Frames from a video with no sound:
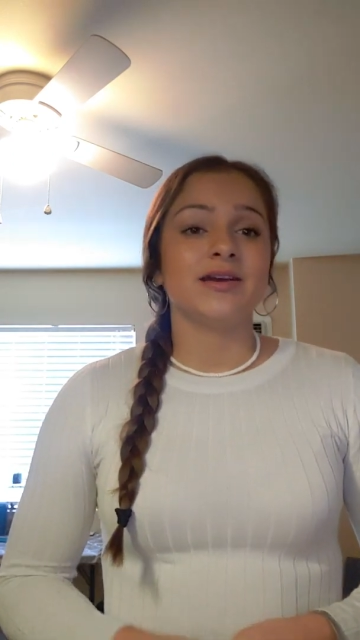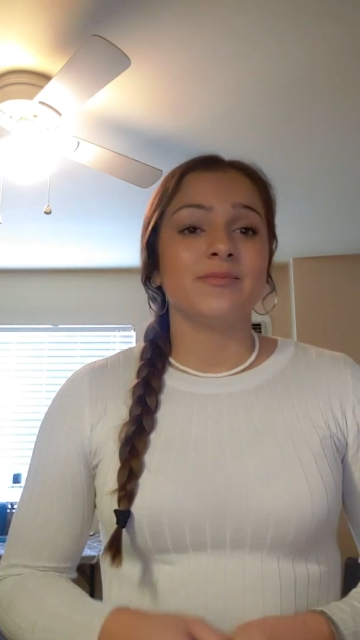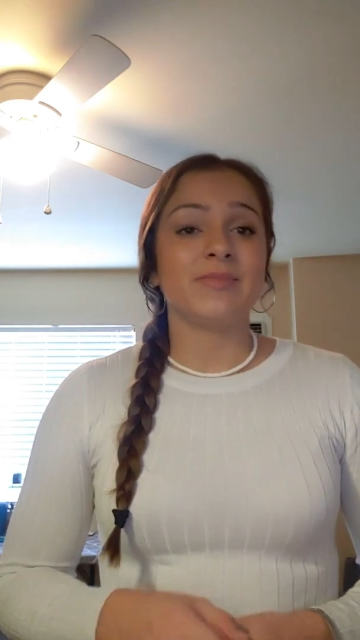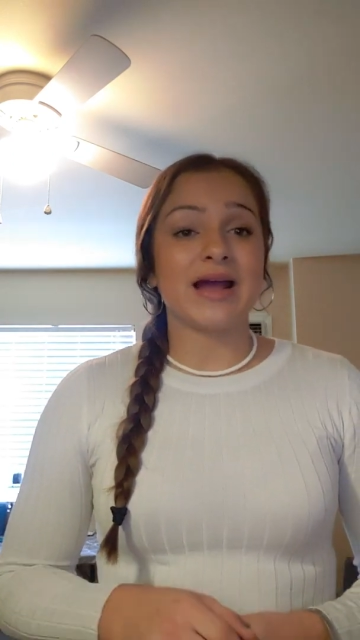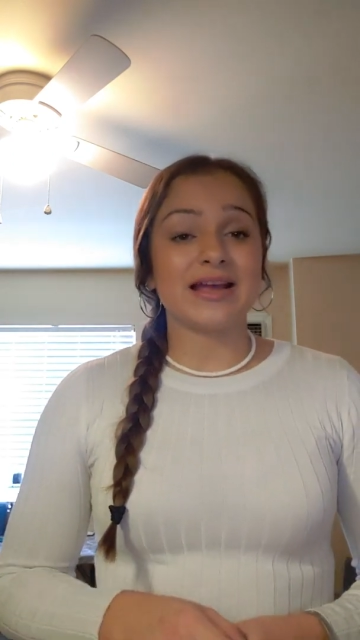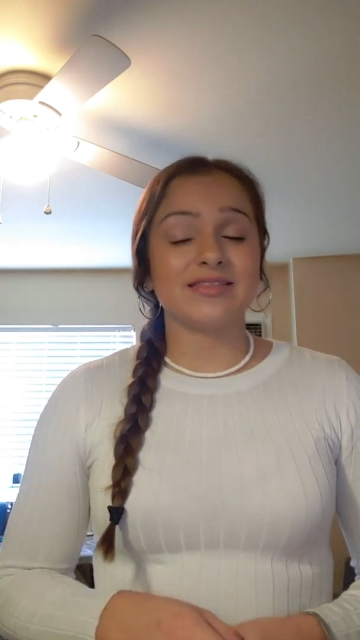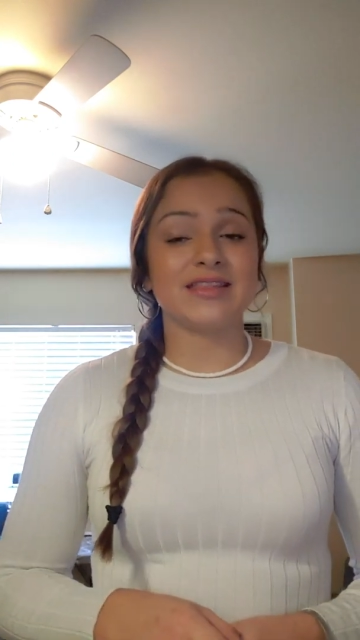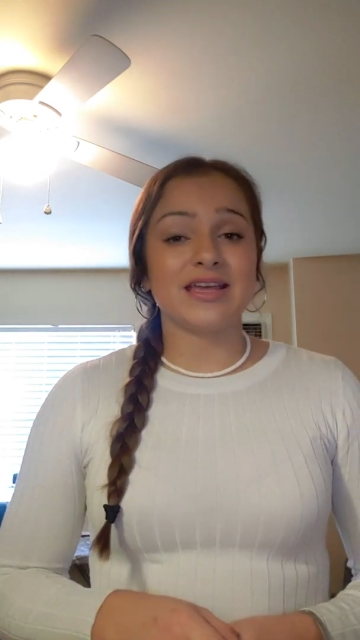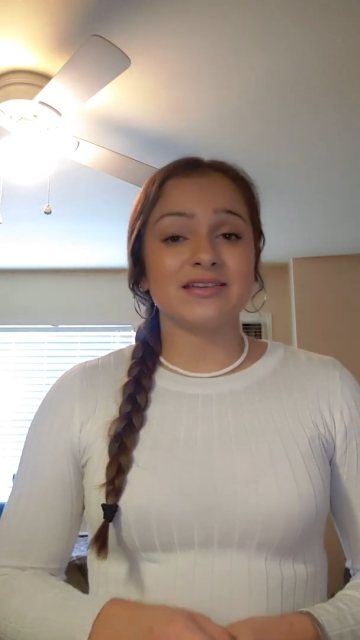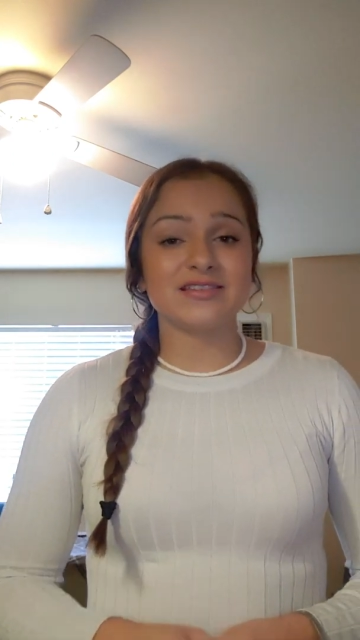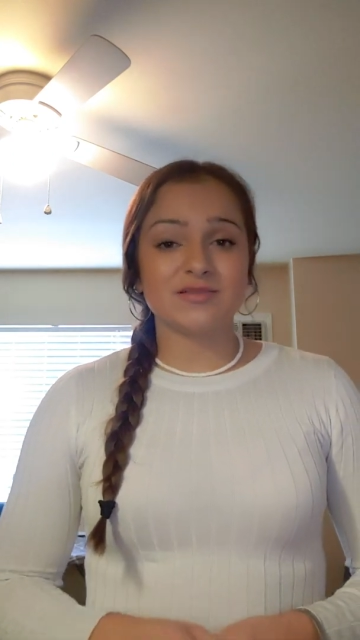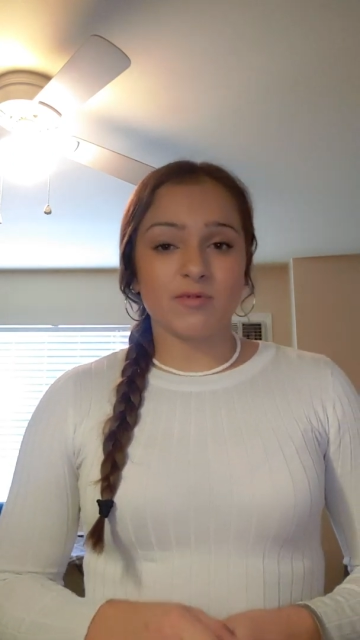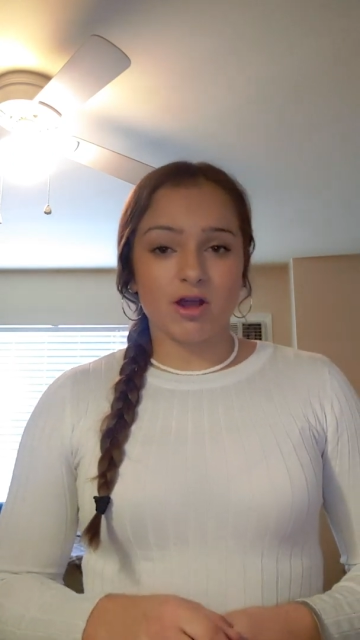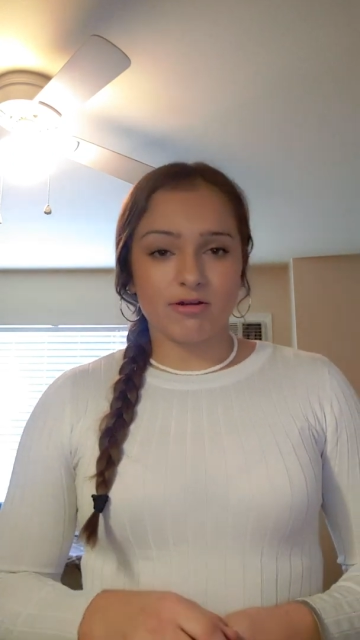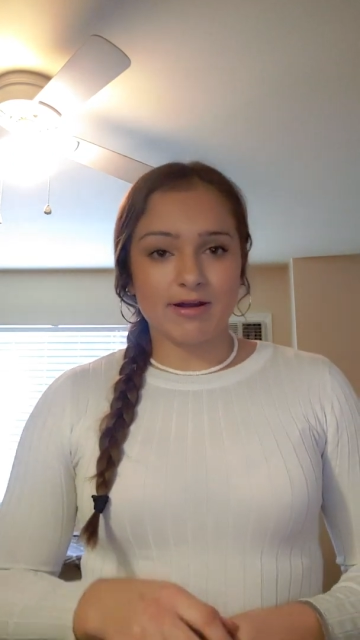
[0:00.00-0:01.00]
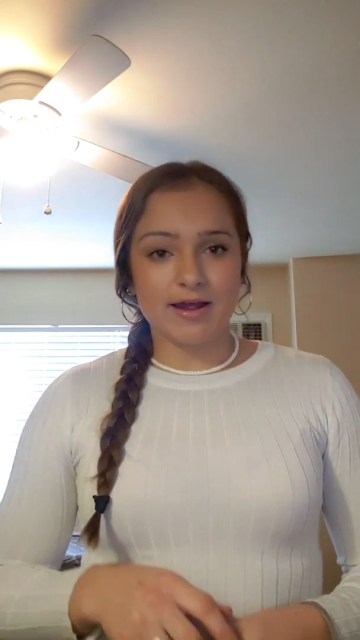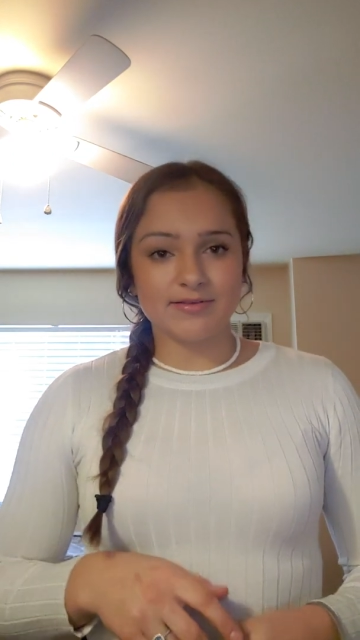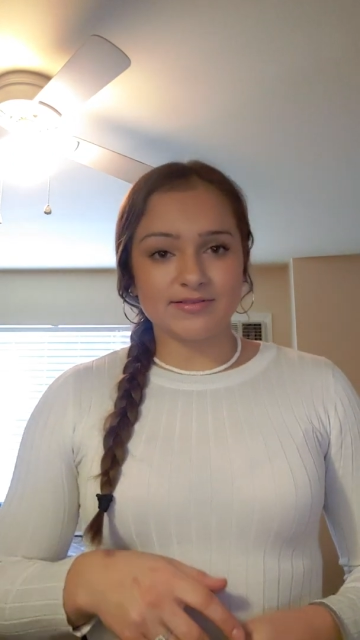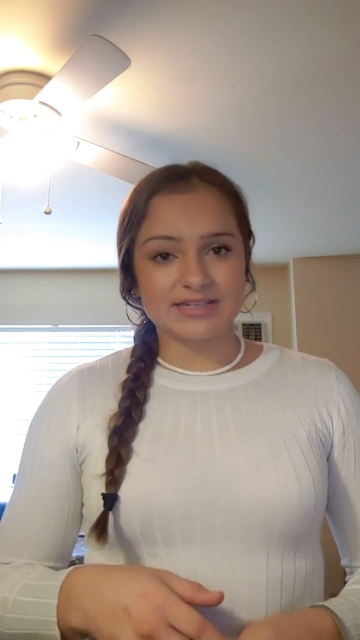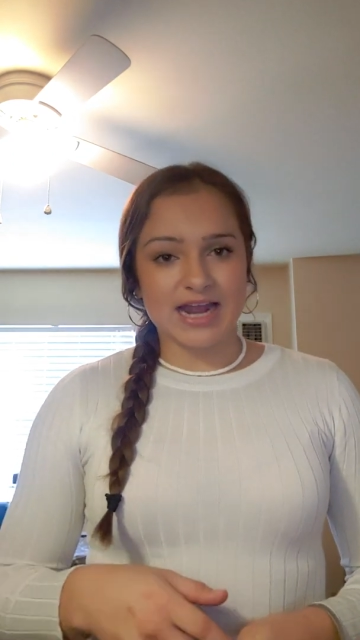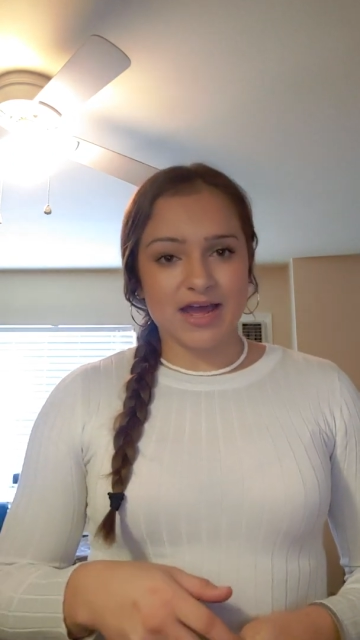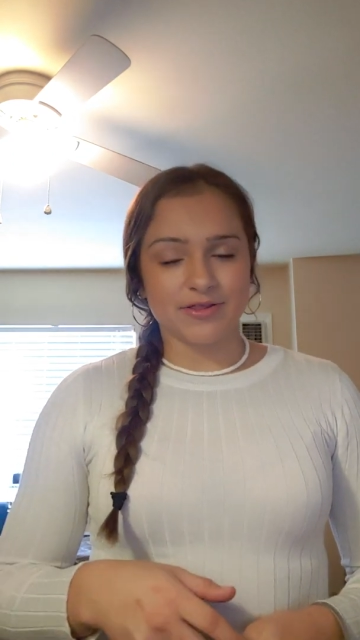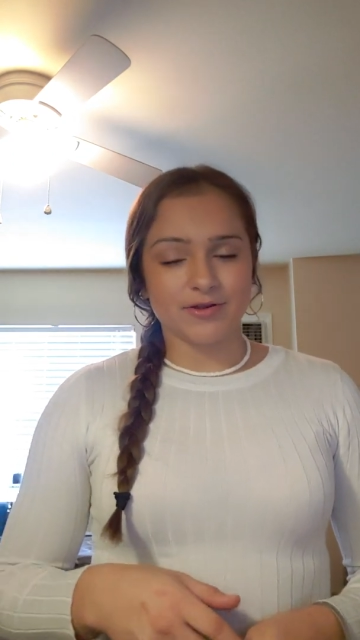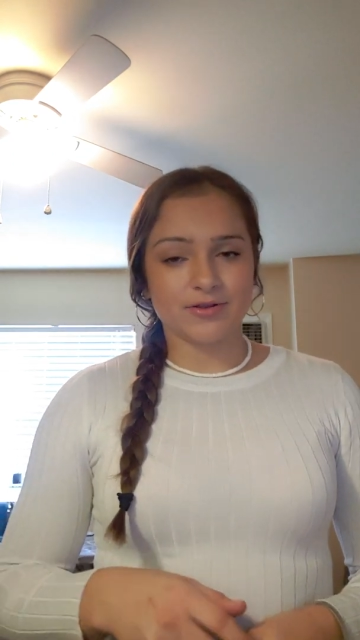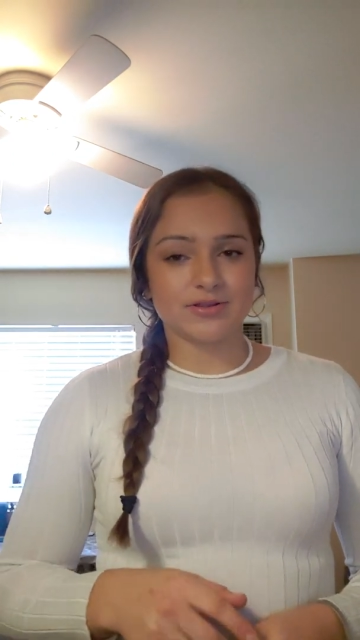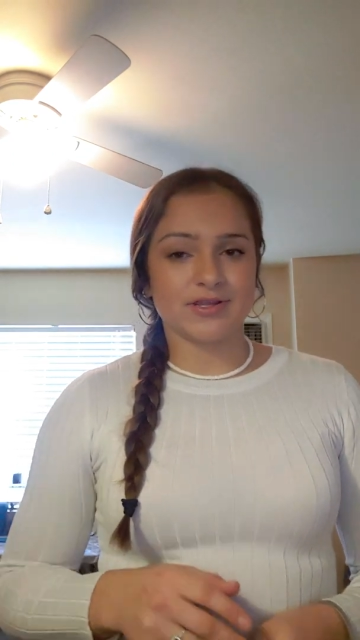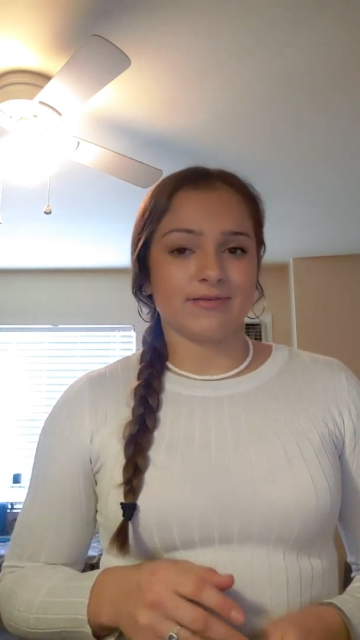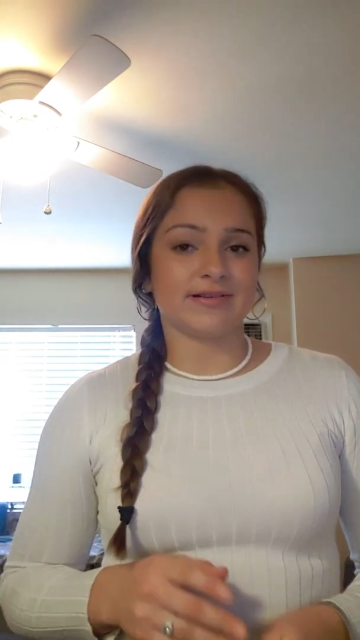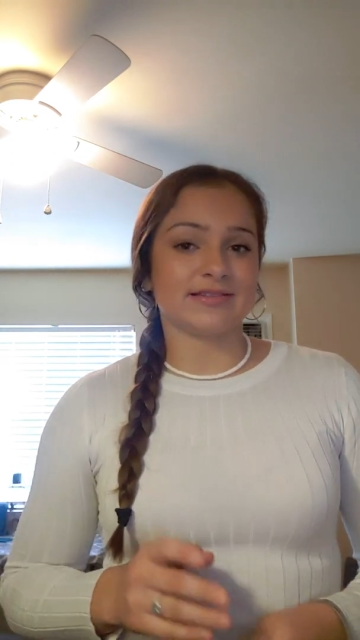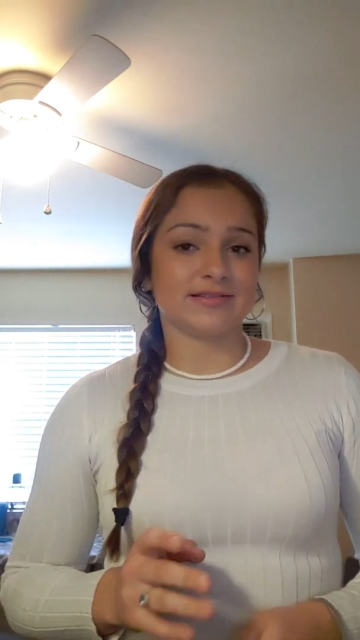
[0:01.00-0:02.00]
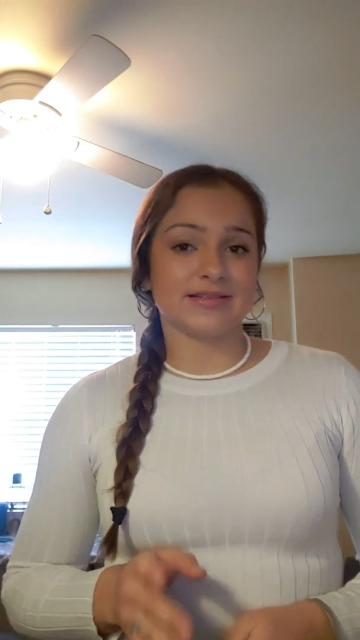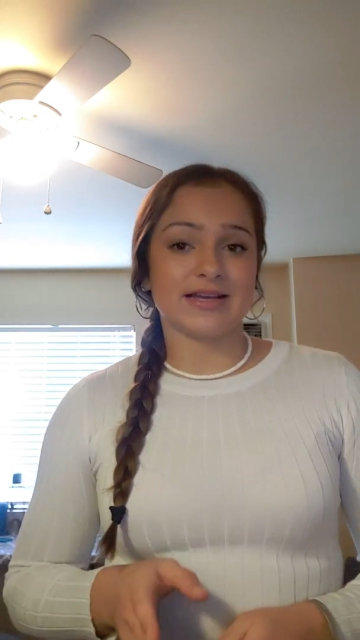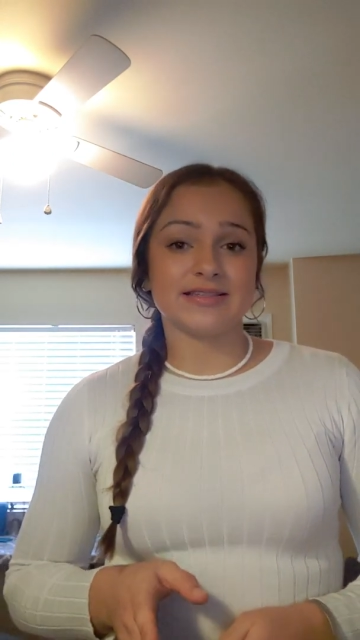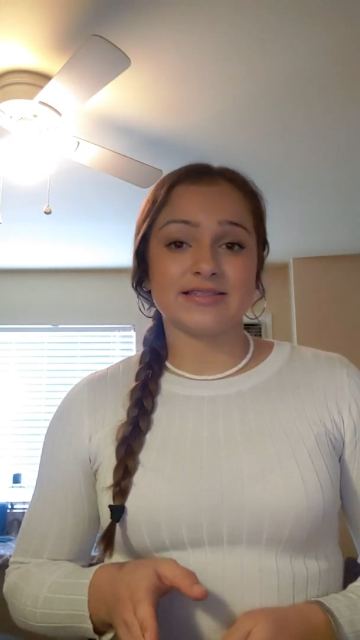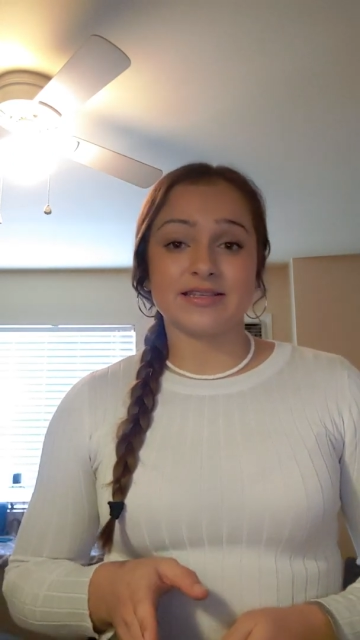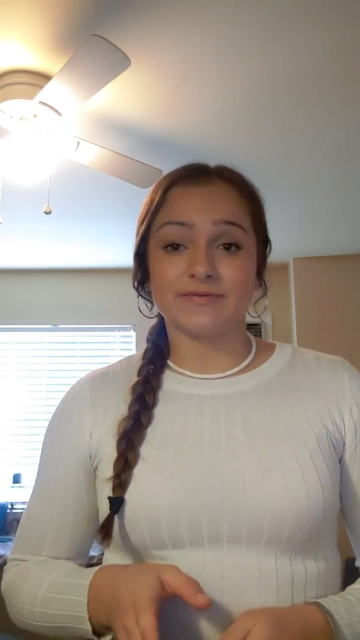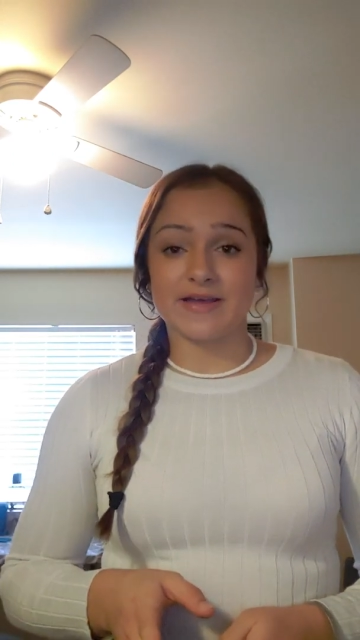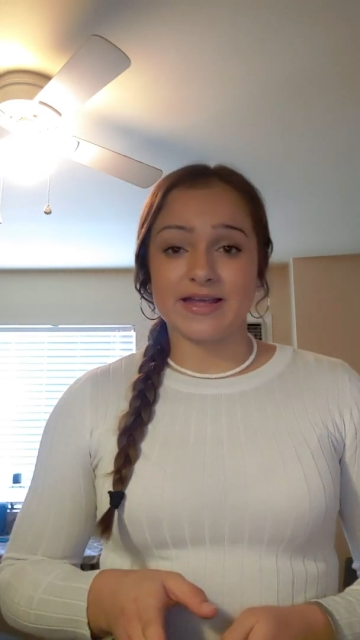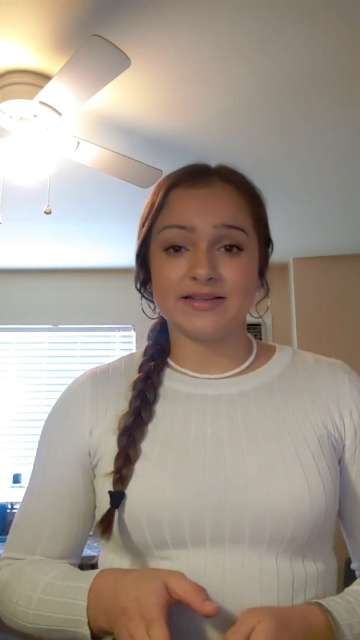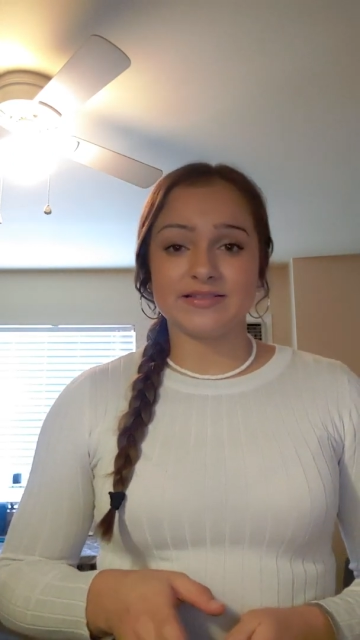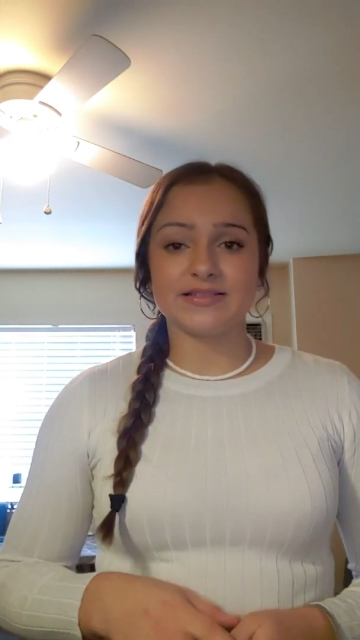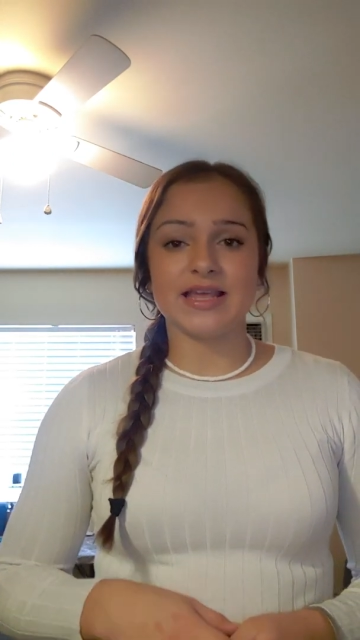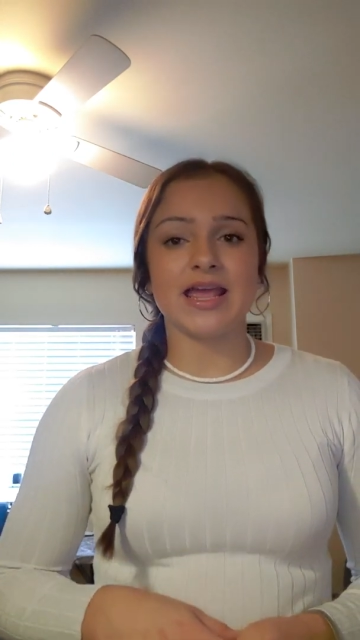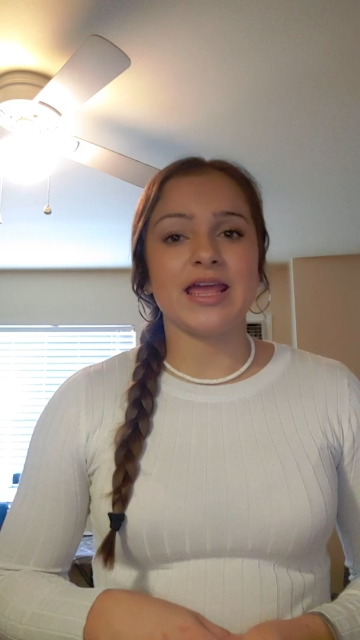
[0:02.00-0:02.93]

Back then, small crowds gathered, there was less events,